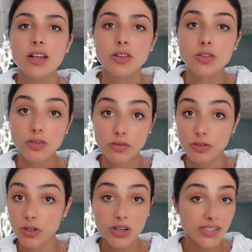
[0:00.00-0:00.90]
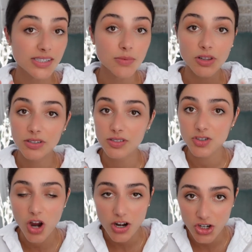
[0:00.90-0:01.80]
look similar in
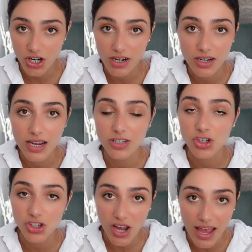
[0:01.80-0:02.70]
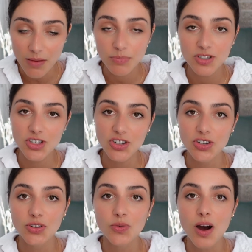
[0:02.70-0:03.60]
structure, in shape
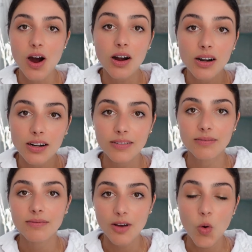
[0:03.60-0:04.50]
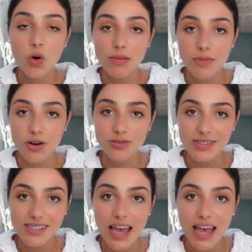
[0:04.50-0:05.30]
to our hormones,